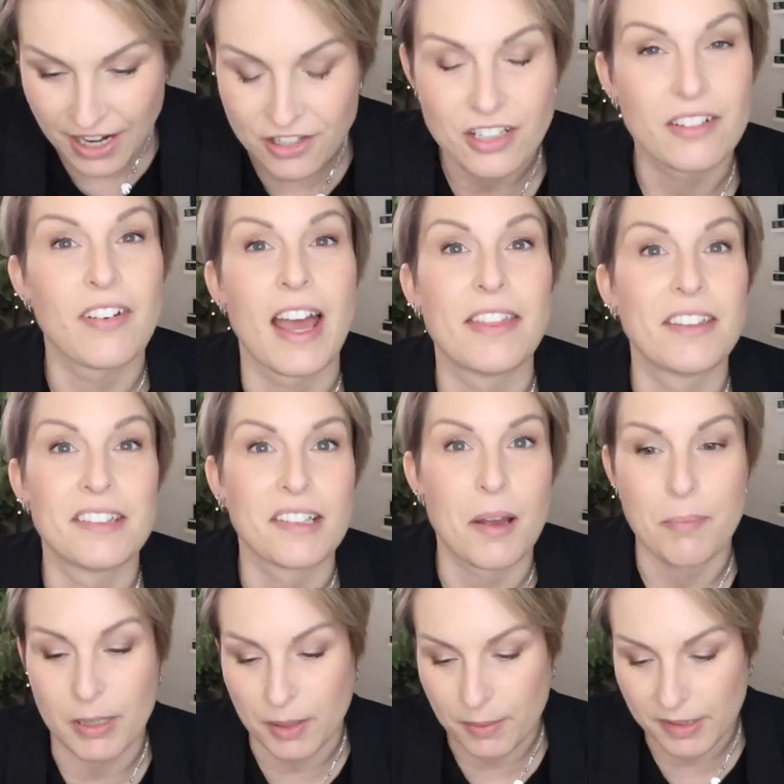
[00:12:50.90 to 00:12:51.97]
I should have had this
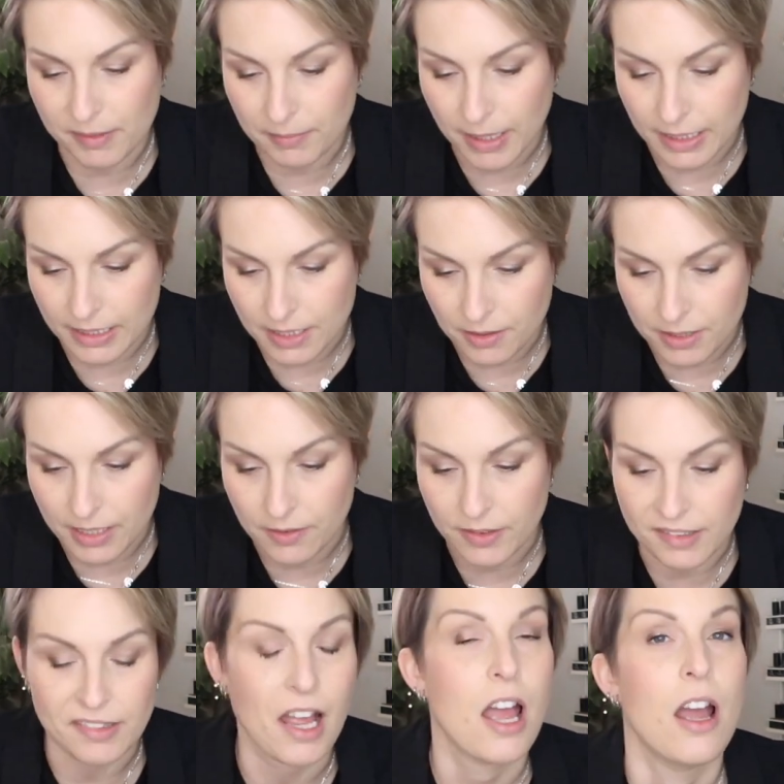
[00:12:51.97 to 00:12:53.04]
up, but I wasn't ready to go down
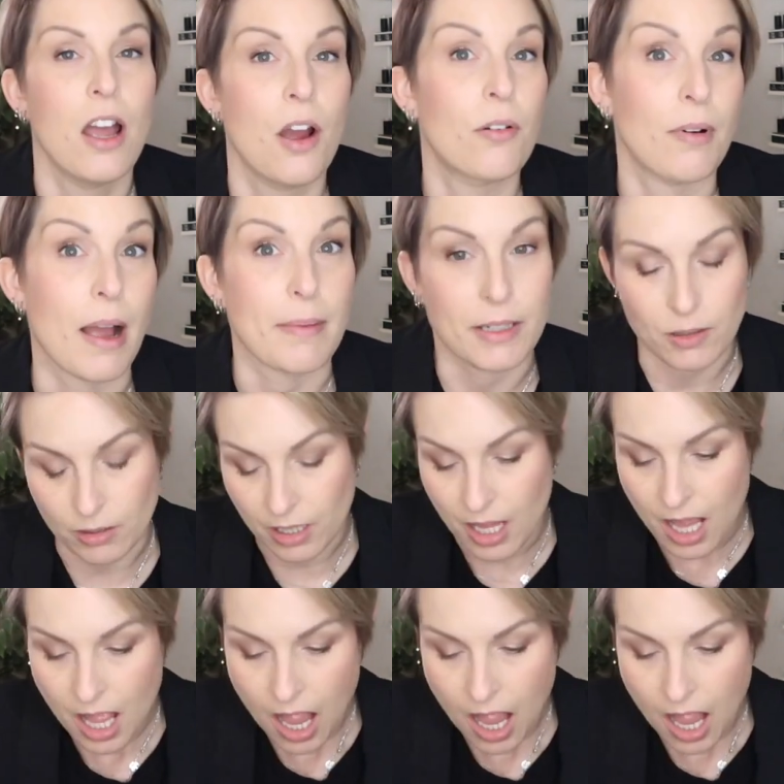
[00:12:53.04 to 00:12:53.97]
this rabbit hole.